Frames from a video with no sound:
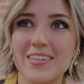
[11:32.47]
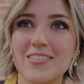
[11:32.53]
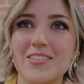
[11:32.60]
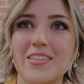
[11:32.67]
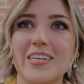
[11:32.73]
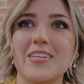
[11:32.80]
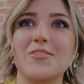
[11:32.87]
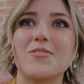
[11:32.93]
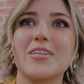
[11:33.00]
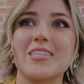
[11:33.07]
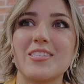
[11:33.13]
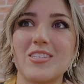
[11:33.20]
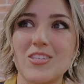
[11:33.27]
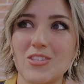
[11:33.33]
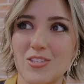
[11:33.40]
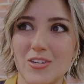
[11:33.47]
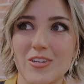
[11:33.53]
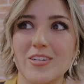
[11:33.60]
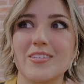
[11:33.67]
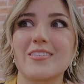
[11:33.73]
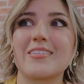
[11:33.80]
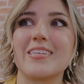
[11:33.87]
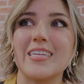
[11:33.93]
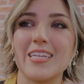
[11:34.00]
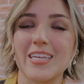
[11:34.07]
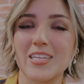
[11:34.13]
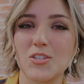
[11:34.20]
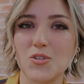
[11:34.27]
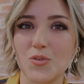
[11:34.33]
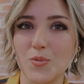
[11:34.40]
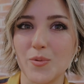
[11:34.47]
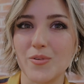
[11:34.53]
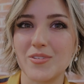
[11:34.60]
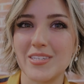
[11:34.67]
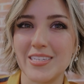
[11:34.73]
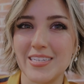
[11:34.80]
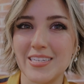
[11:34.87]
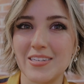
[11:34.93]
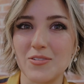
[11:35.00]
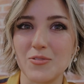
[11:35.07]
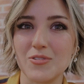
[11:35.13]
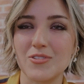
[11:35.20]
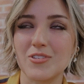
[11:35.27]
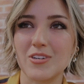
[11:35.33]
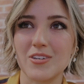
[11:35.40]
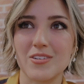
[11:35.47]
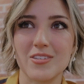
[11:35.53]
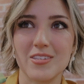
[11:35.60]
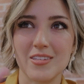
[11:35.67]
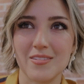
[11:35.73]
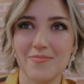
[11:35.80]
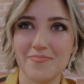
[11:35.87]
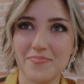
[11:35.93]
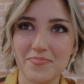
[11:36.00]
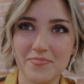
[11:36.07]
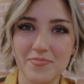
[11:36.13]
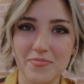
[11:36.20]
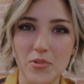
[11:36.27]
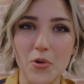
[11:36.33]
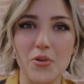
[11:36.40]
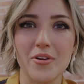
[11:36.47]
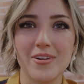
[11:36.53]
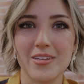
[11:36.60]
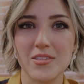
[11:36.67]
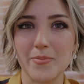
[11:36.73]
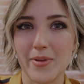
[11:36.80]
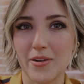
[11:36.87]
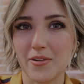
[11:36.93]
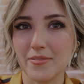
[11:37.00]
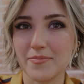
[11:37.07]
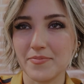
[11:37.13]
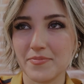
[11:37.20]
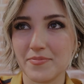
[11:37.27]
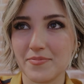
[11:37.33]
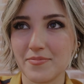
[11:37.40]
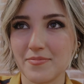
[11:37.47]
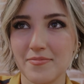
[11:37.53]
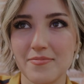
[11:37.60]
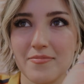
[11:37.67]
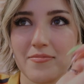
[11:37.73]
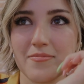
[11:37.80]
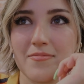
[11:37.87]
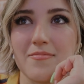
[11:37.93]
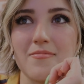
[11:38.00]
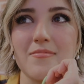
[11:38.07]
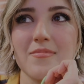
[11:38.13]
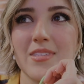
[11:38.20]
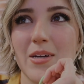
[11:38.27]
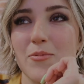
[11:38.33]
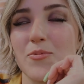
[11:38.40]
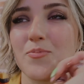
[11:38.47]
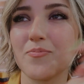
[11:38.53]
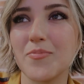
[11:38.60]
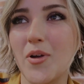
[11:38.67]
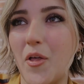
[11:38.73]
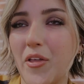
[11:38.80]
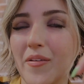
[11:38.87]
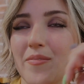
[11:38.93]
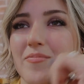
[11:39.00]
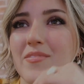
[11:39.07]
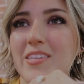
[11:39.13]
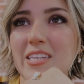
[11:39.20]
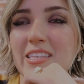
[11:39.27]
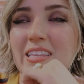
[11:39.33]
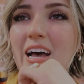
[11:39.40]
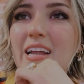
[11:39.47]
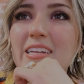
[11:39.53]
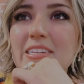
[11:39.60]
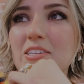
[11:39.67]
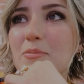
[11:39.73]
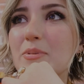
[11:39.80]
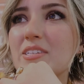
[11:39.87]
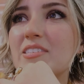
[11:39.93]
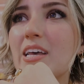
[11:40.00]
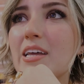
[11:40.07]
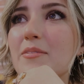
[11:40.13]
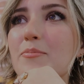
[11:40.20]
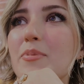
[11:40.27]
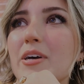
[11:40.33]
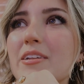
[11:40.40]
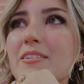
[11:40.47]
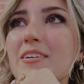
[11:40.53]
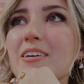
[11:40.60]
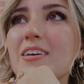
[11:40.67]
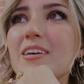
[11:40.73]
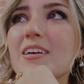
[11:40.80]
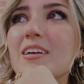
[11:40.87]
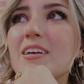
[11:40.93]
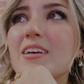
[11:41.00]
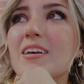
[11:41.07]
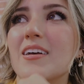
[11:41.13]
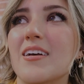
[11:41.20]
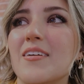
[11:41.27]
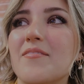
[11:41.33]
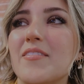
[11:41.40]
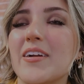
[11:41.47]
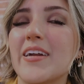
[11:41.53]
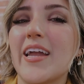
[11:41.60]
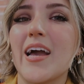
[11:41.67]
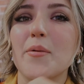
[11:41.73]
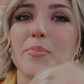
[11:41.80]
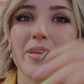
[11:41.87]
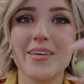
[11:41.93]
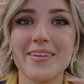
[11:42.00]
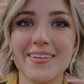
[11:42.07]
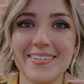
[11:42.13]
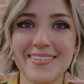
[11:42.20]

so that you can start getting into a routine or start to know your kids better that probably did not need to be said, but very happy.